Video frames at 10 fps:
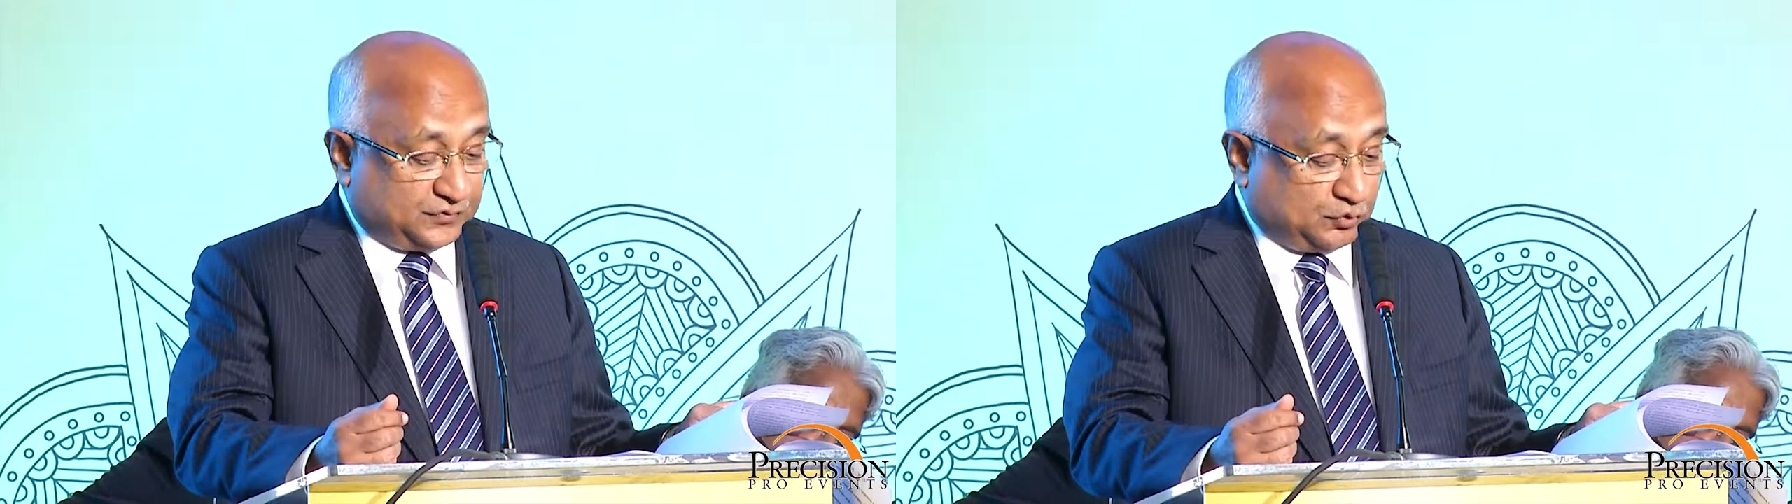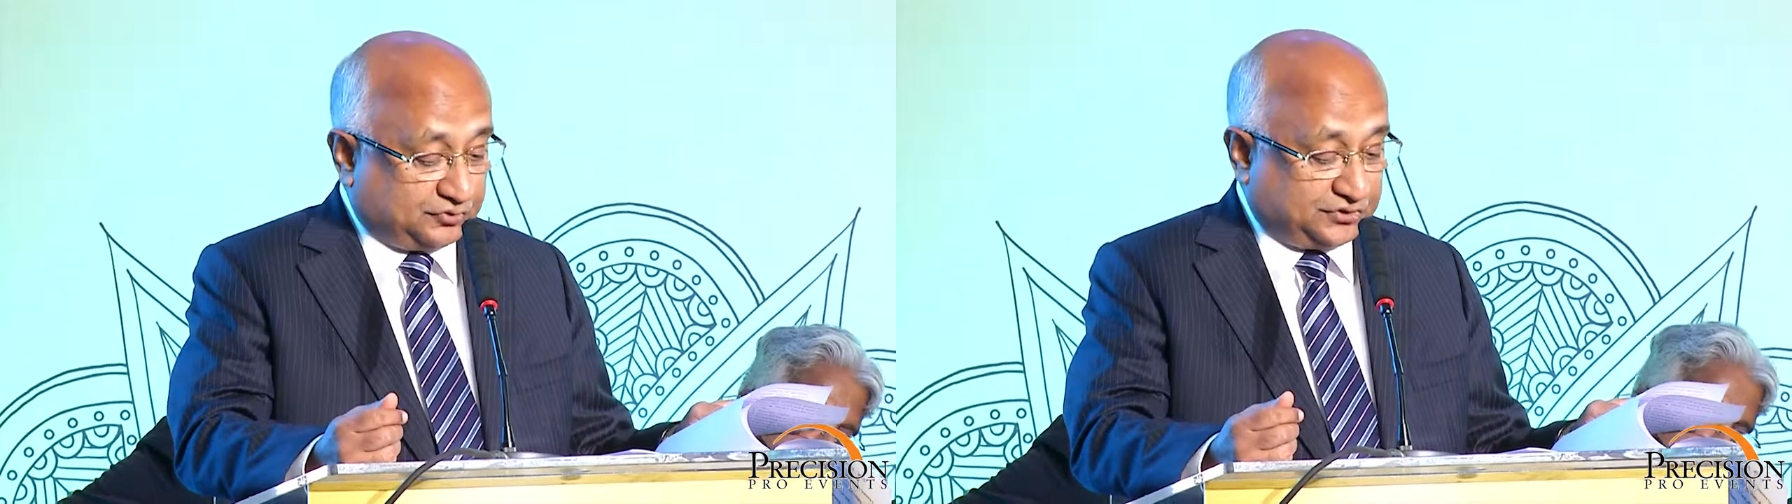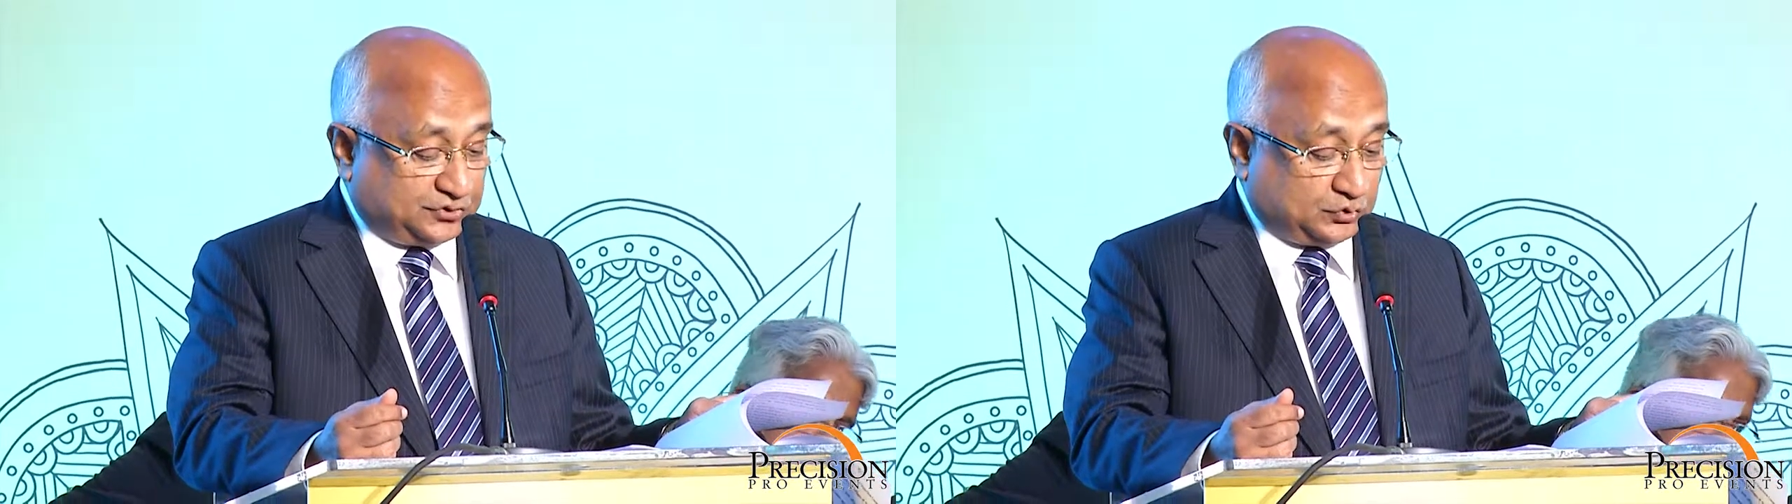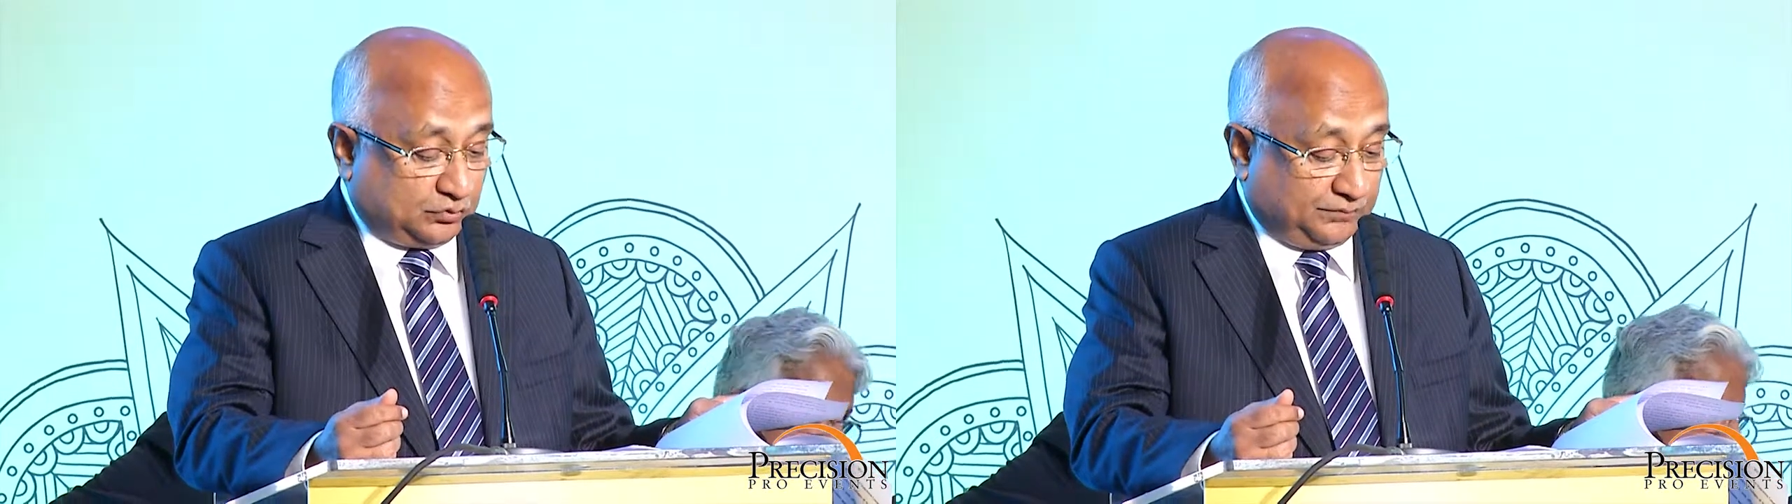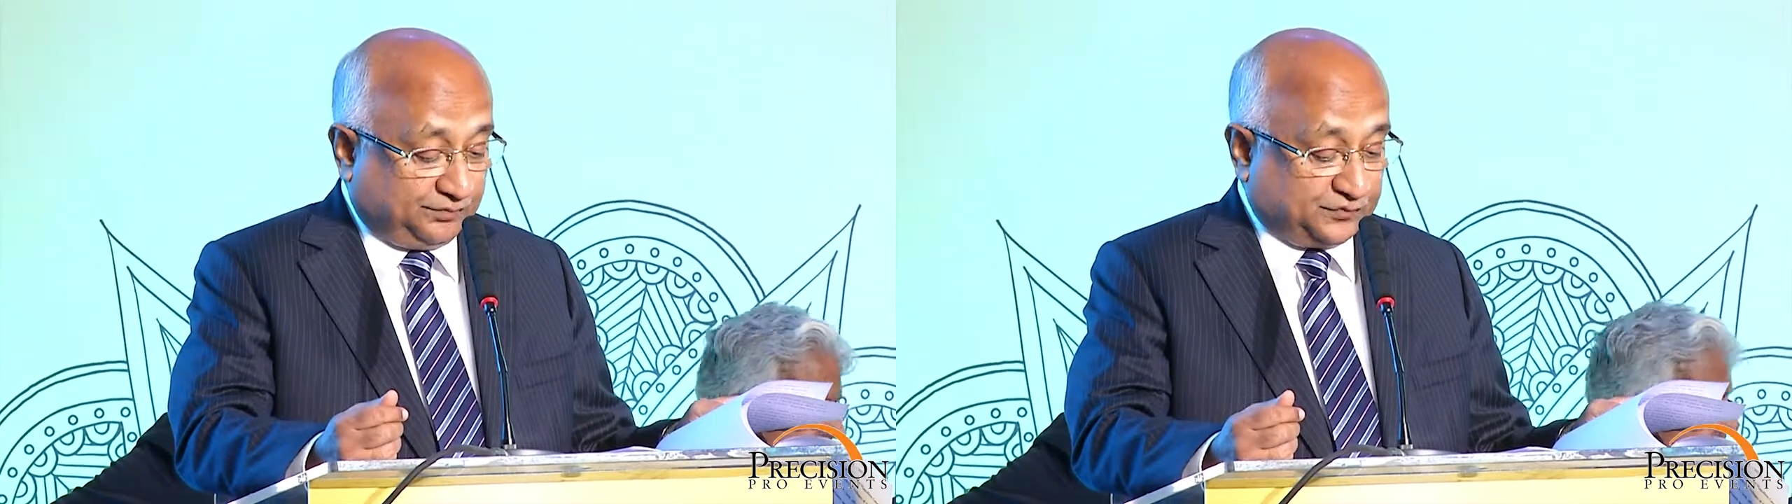
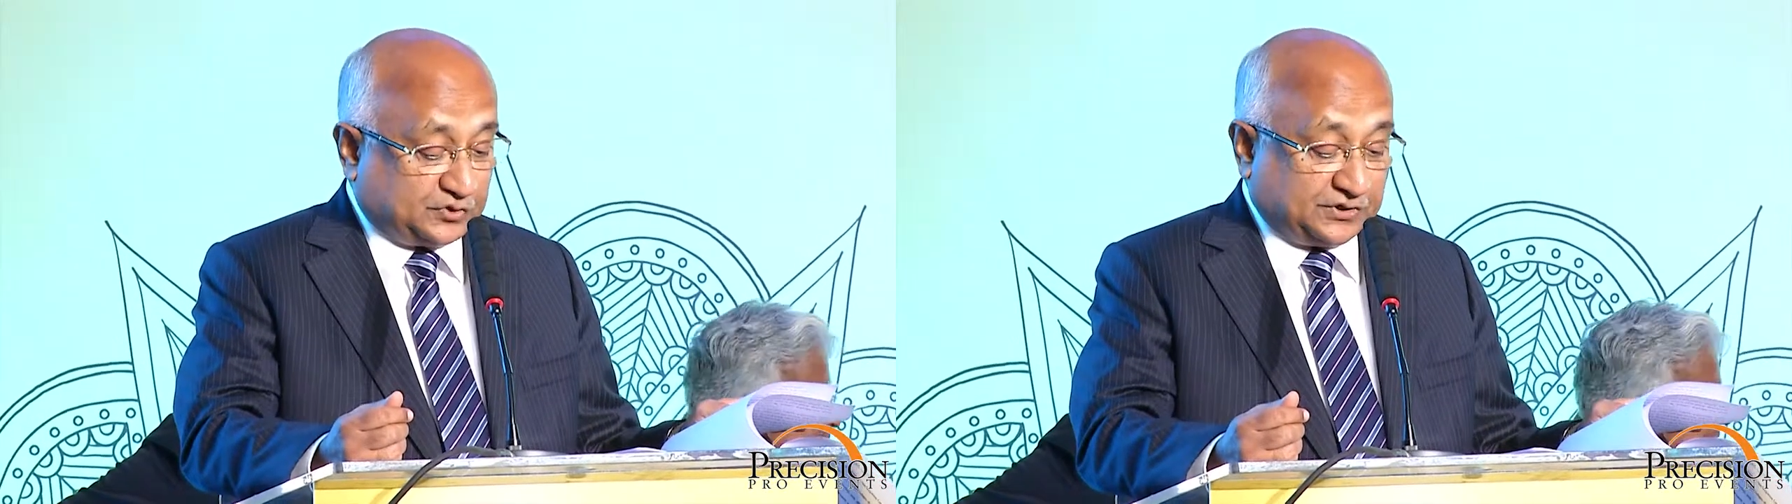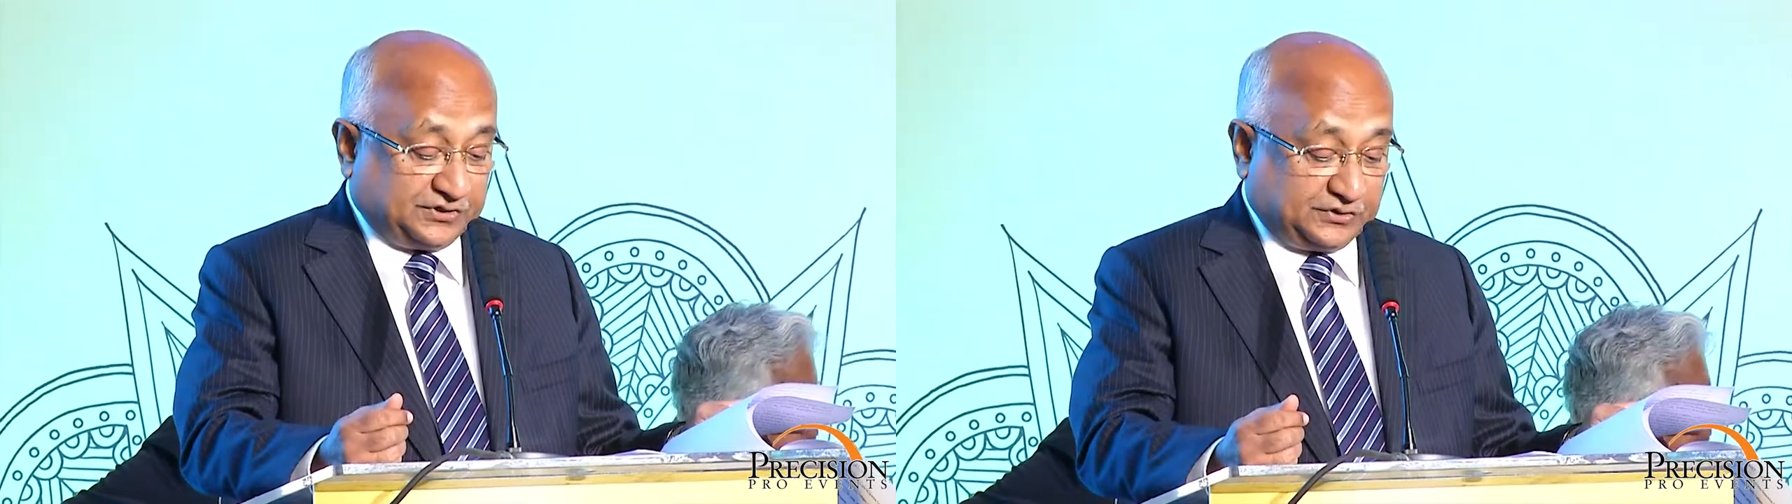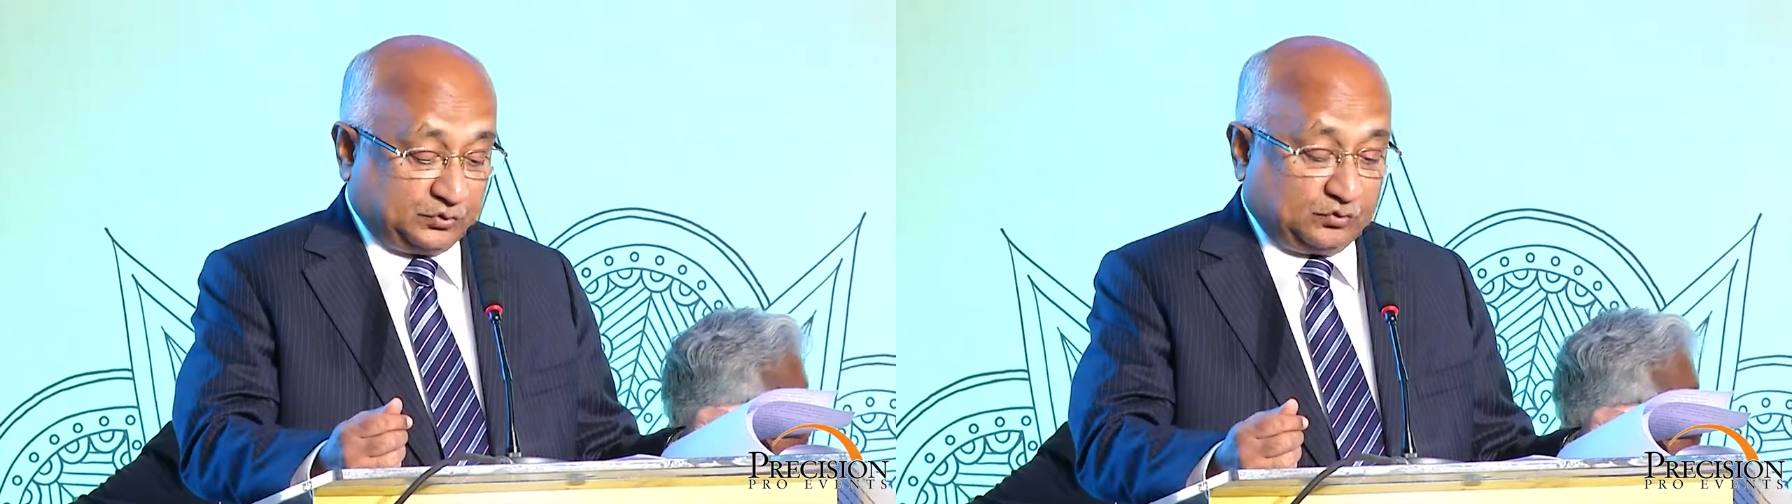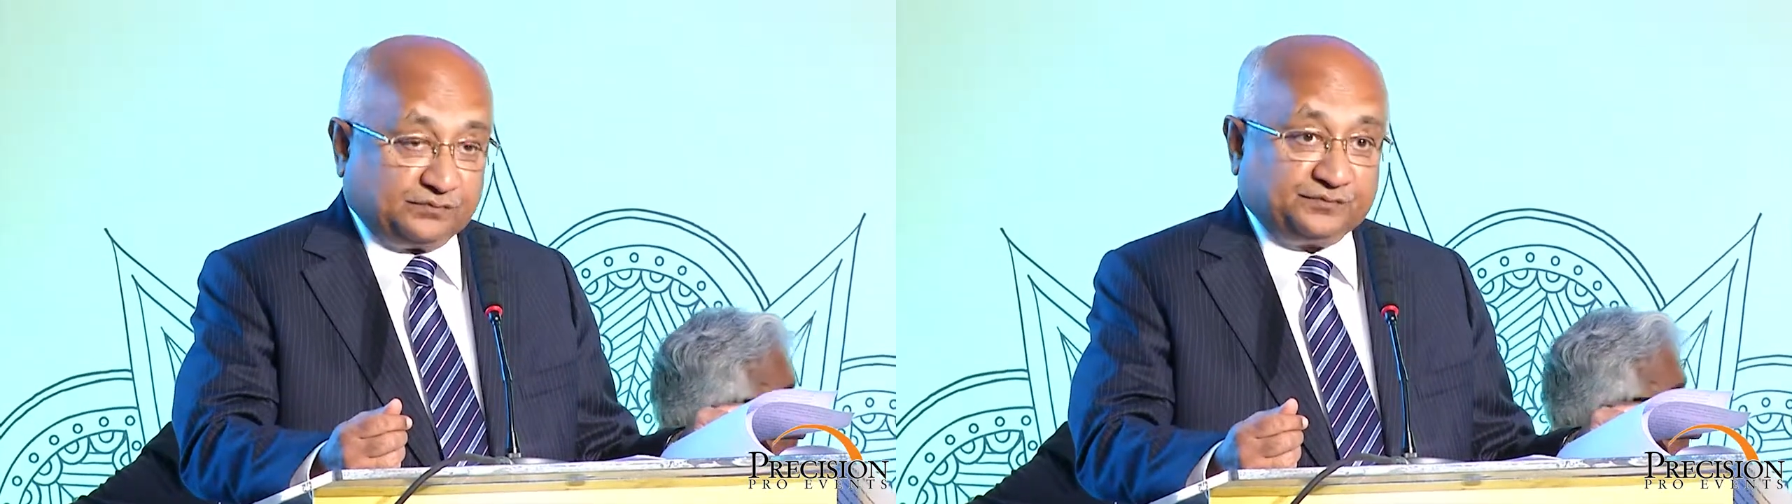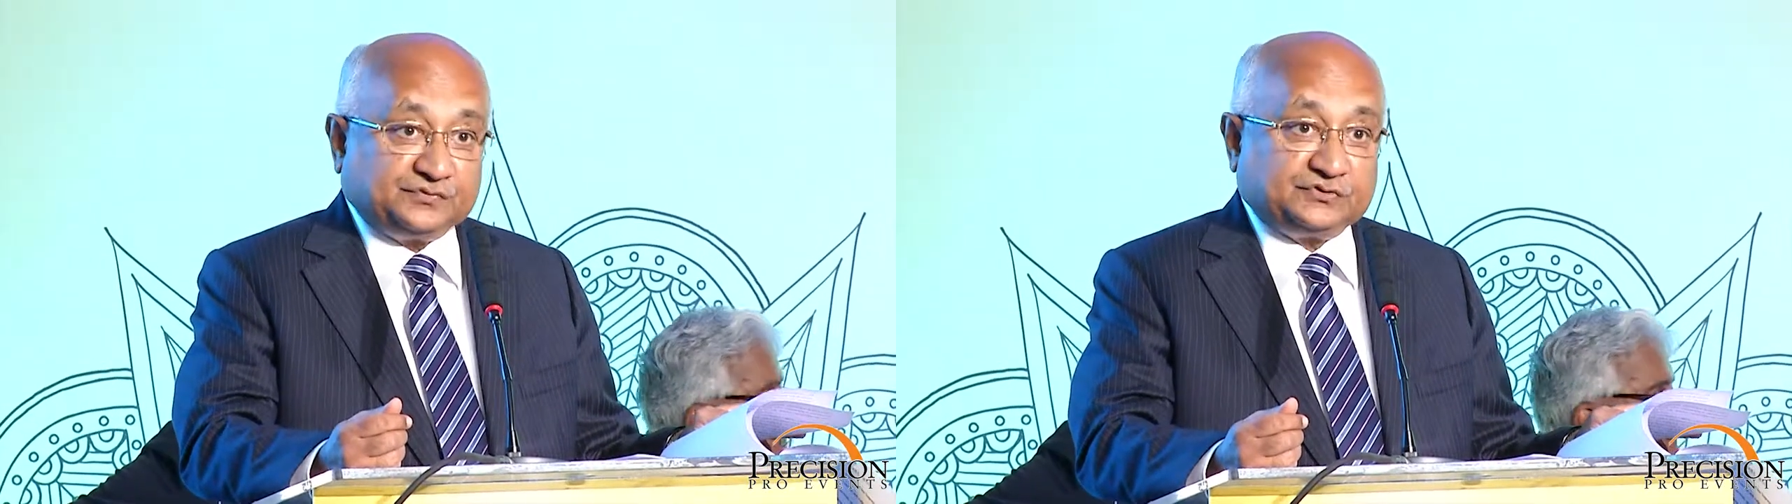22, 32,